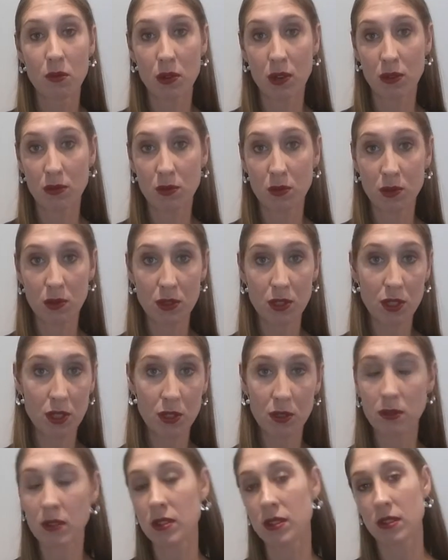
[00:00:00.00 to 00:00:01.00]
World War
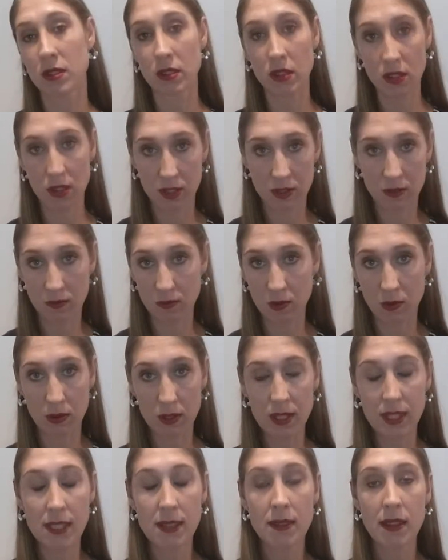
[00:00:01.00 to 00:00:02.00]
II, lots of
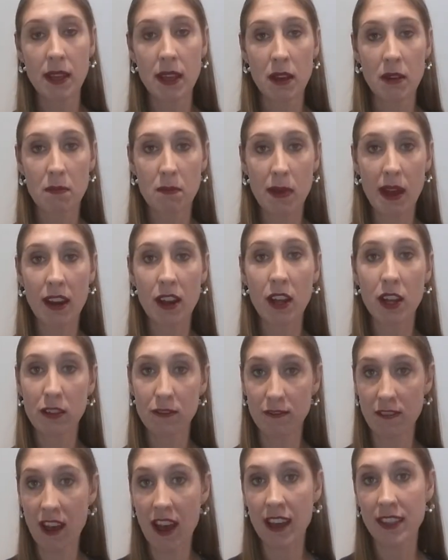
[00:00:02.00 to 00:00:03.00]
wars, but
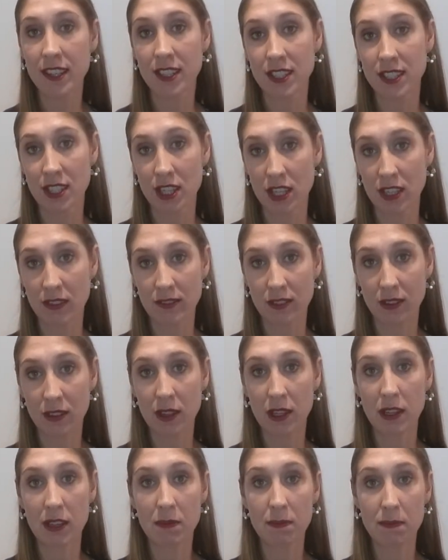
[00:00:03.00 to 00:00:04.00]
her father served
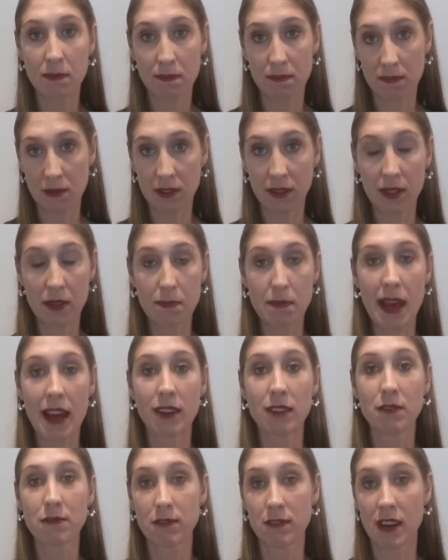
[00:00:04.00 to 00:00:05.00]
in the
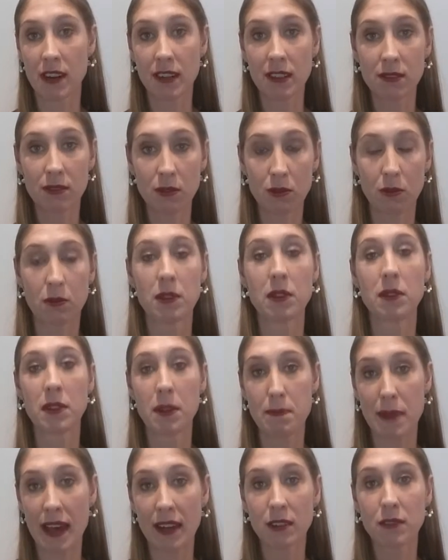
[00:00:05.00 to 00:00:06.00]
battlefront or
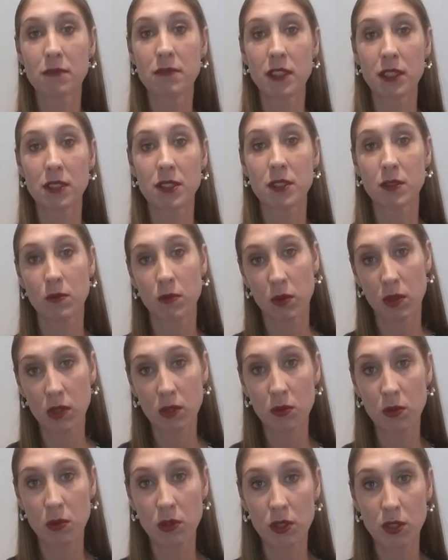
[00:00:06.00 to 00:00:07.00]
the battlefields of
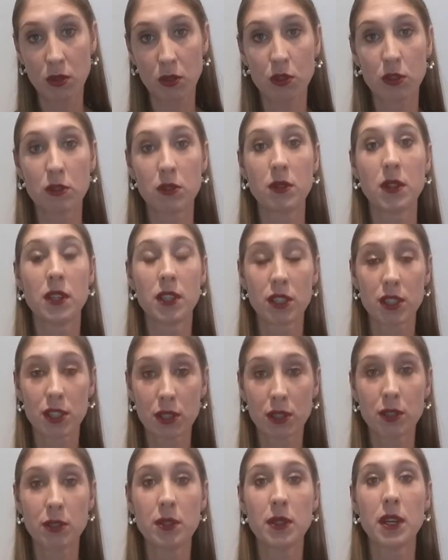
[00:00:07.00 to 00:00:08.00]
World War
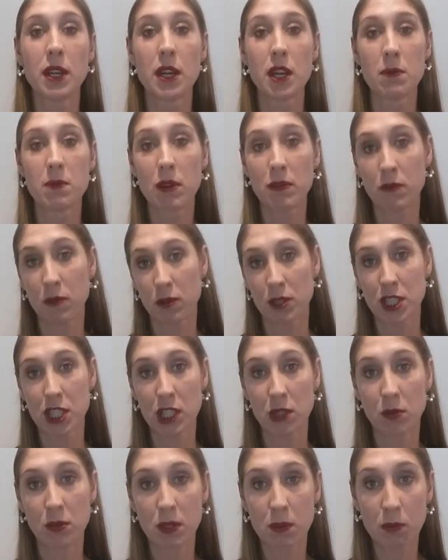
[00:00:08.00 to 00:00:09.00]
II before
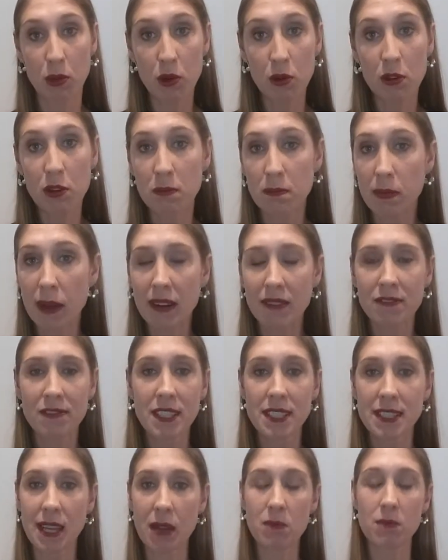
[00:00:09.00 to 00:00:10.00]
she was born. But
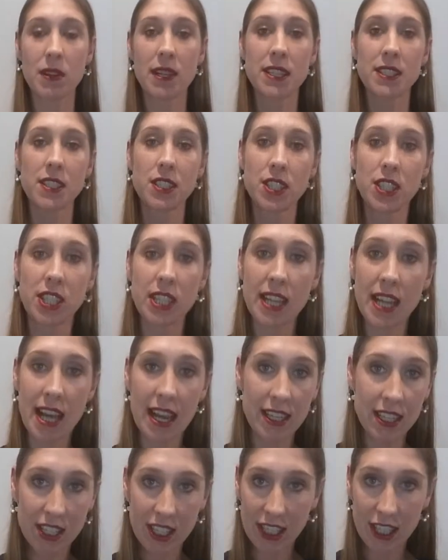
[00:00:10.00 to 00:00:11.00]
for some reason,
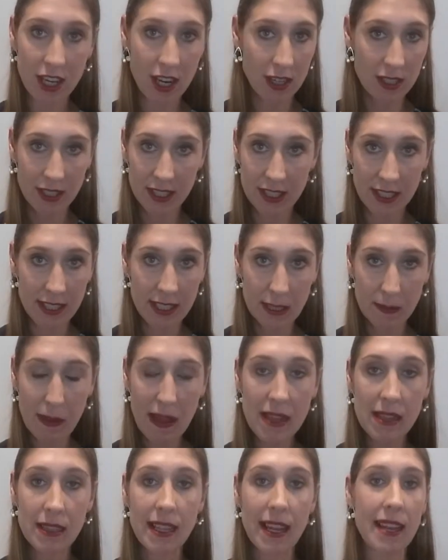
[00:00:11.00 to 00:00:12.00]
she knows this
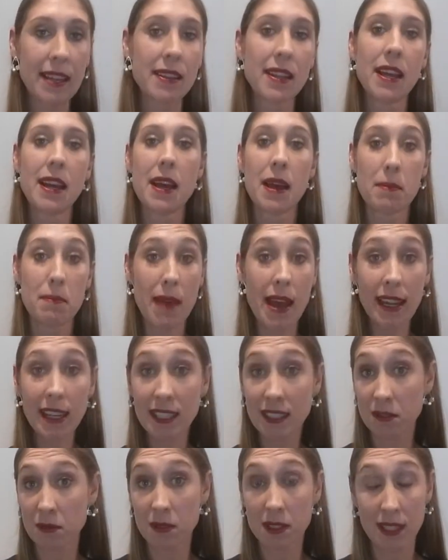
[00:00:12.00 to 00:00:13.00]
smell. And
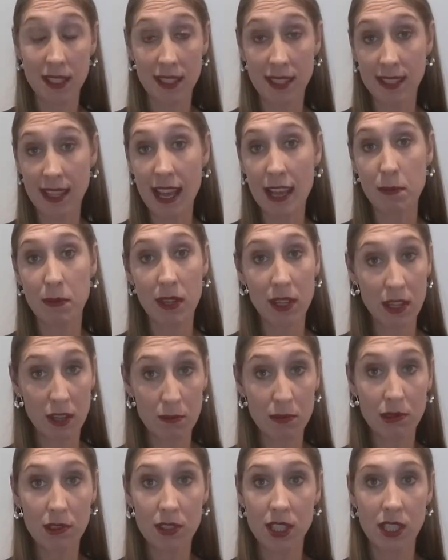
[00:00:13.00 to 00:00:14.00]
Magda was the same. In
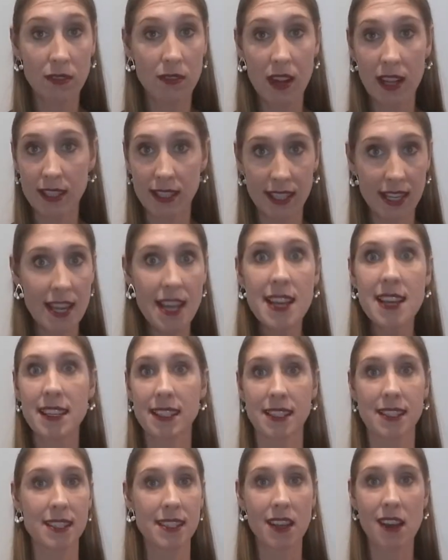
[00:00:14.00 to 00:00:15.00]
her book, she writes,
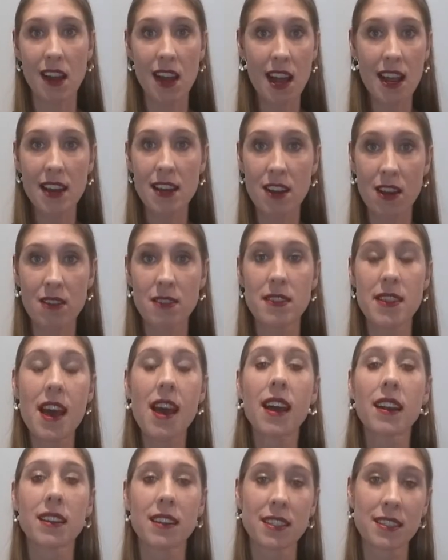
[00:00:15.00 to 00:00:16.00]
yes, I know
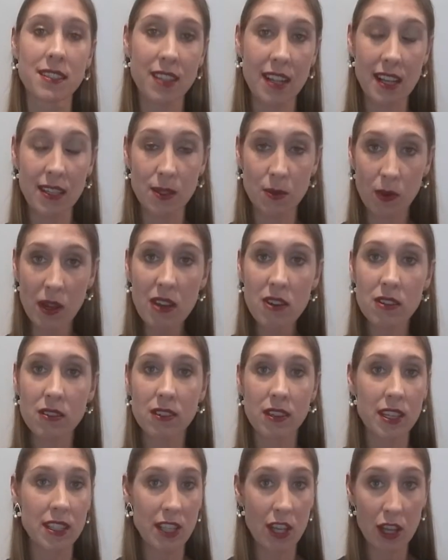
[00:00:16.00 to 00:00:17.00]
that as
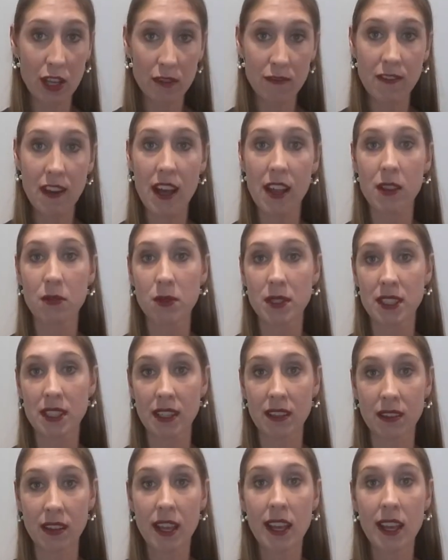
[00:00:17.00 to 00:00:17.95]
well. Her father was